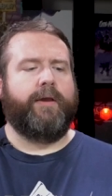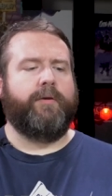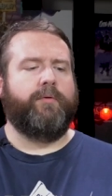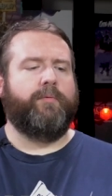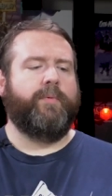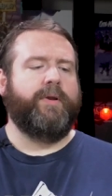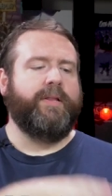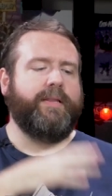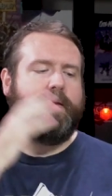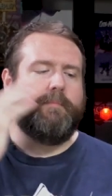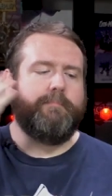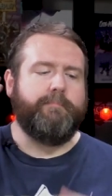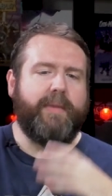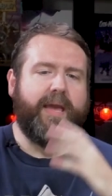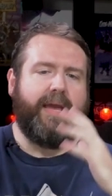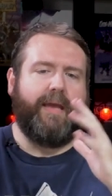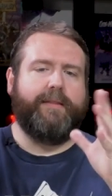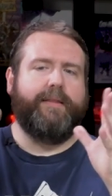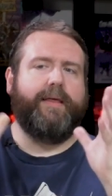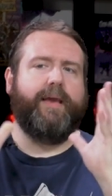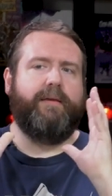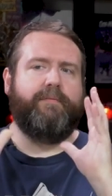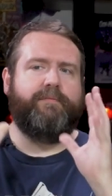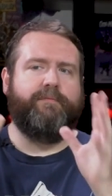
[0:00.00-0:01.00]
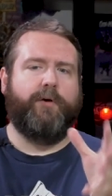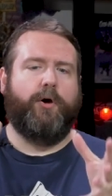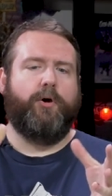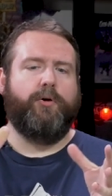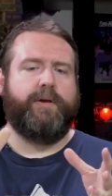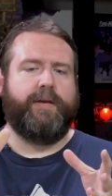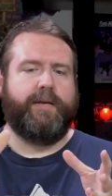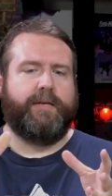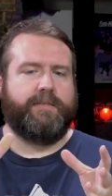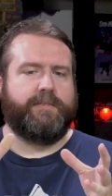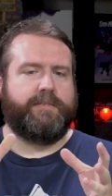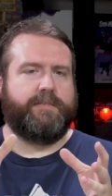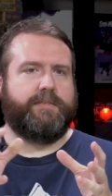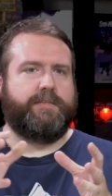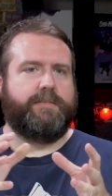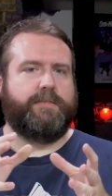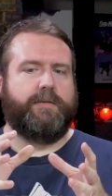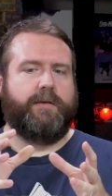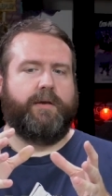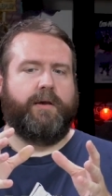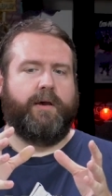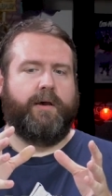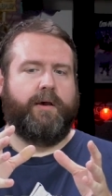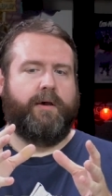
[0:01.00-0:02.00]
a really melee focused,
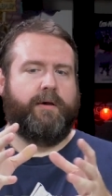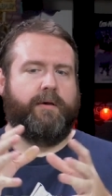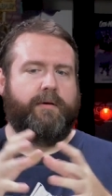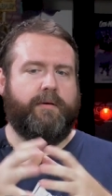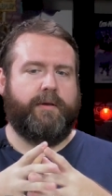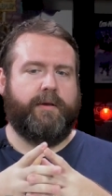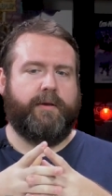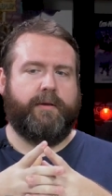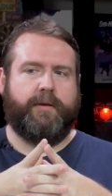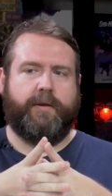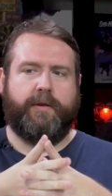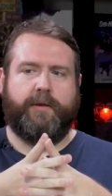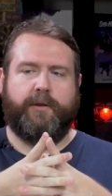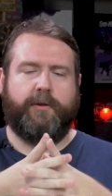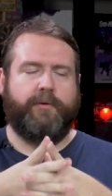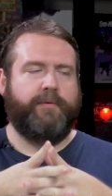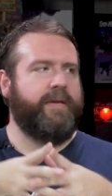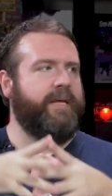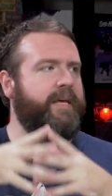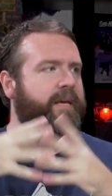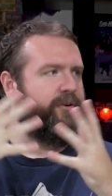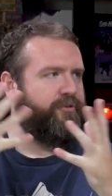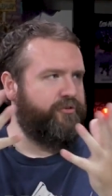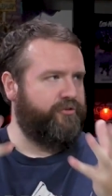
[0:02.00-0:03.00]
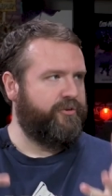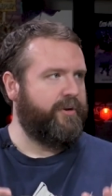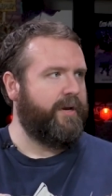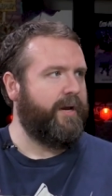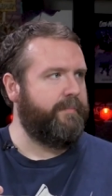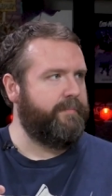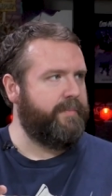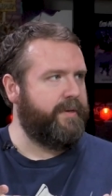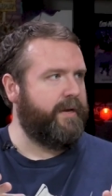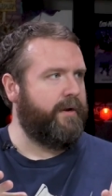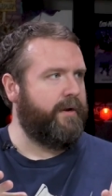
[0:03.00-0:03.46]
uh, you know, Gish type